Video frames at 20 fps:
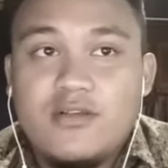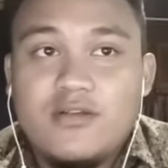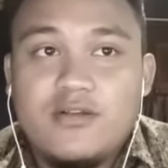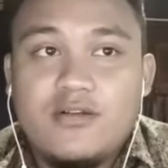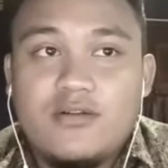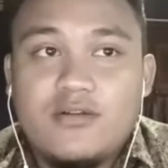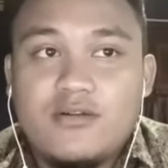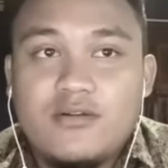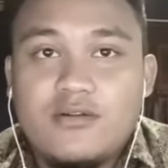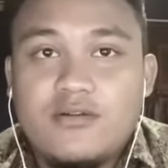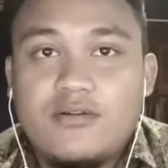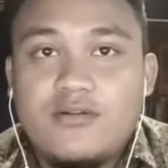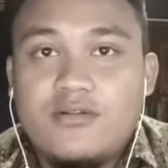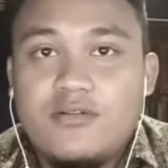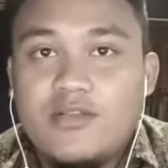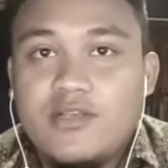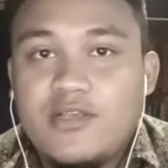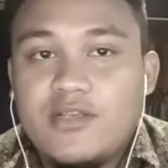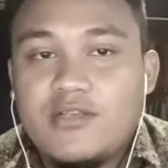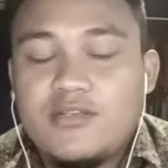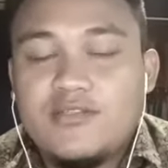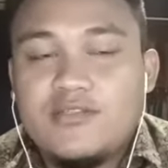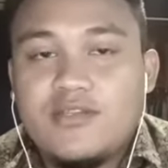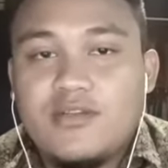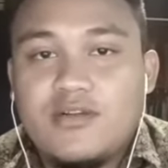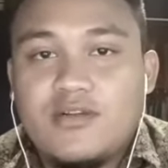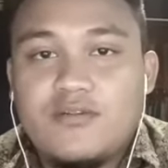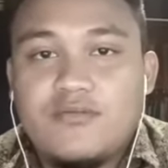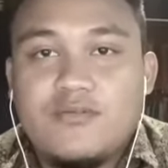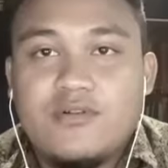earnings
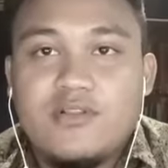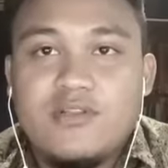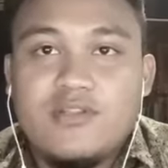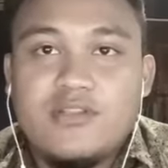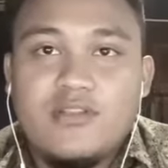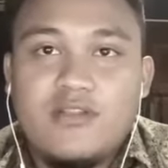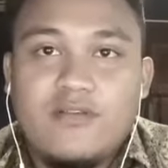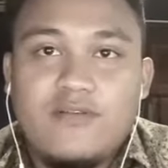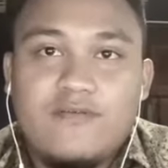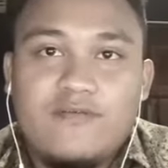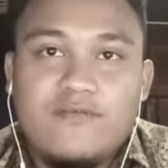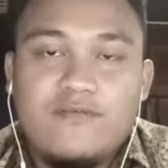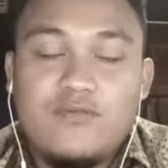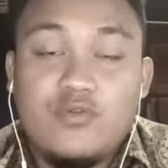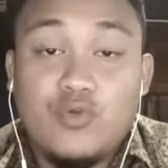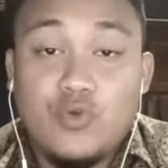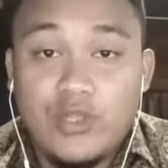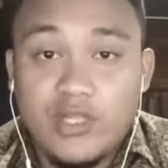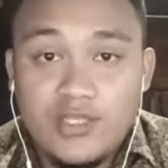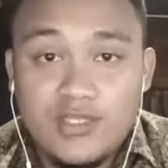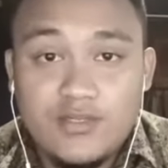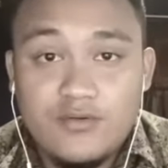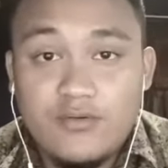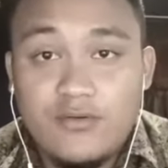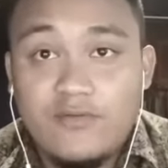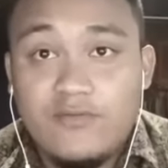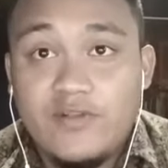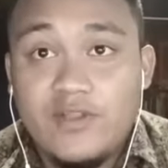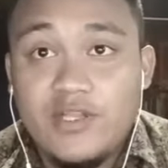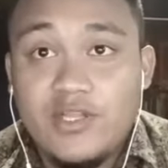relative to its
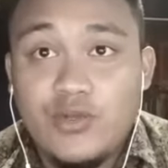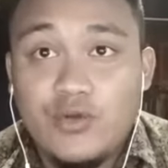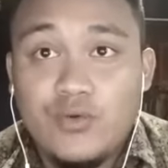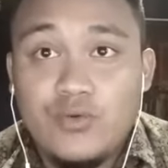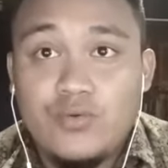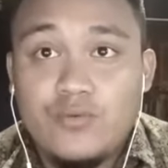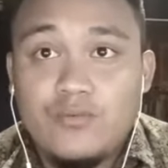revenue,